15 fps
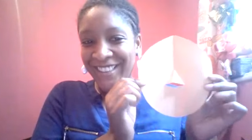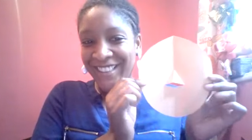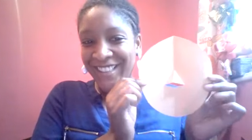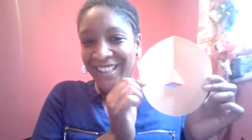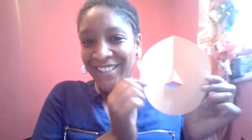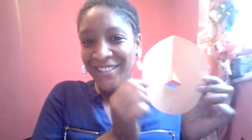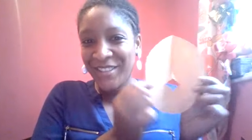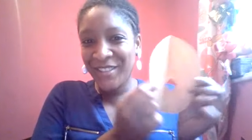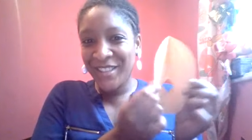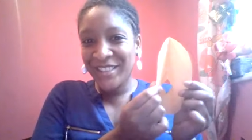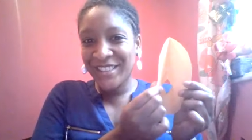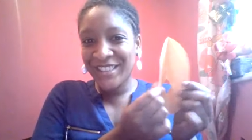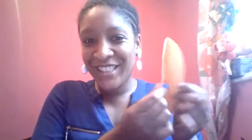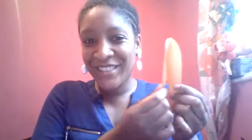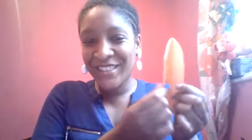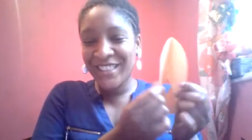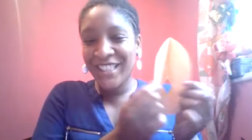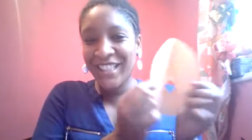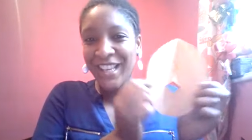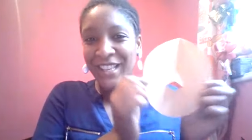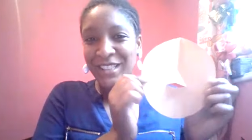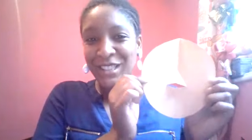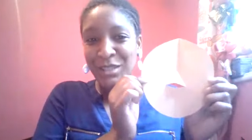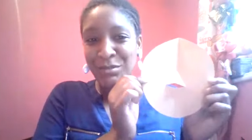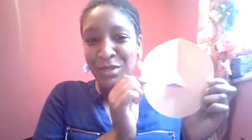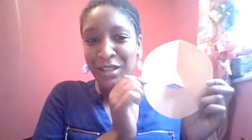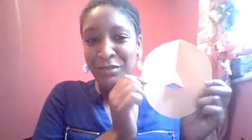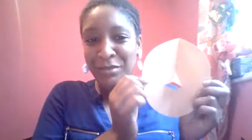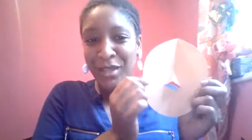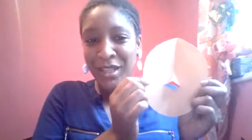So I'm going to go and stick that into the middle
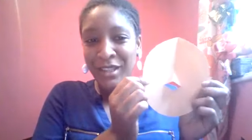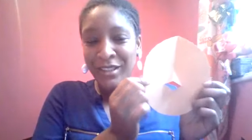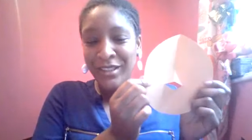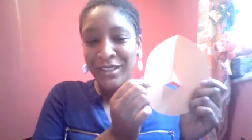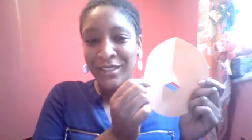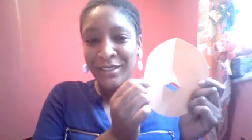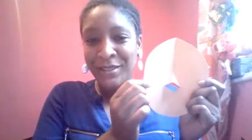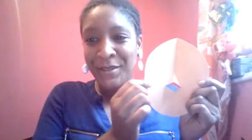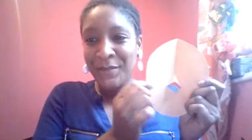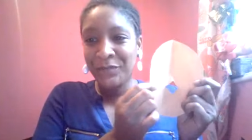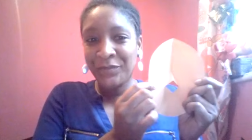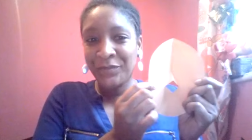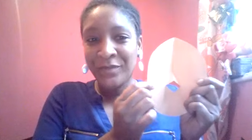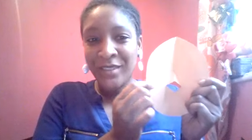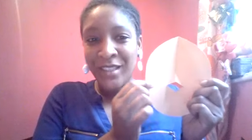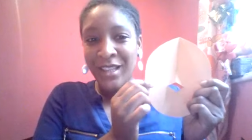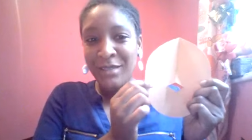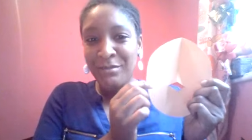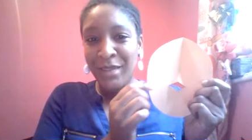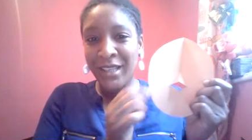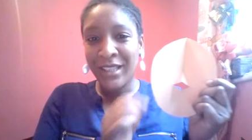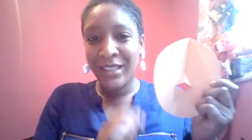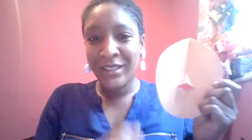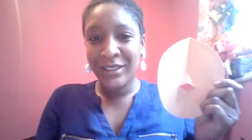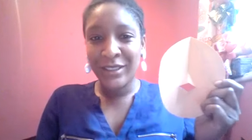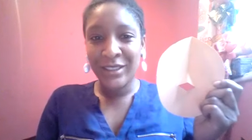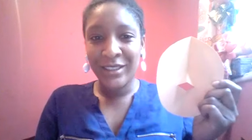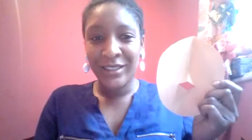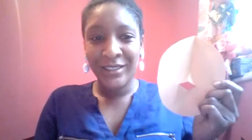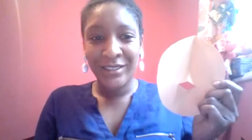of my card, and make it
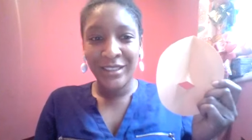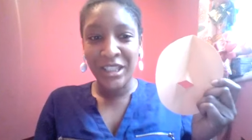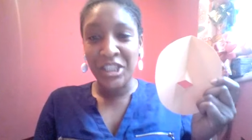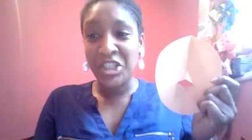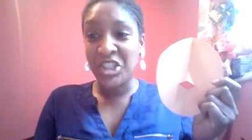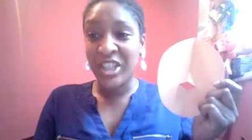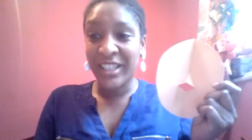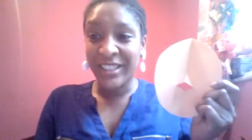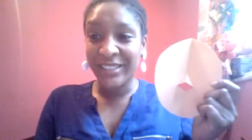look like a chick.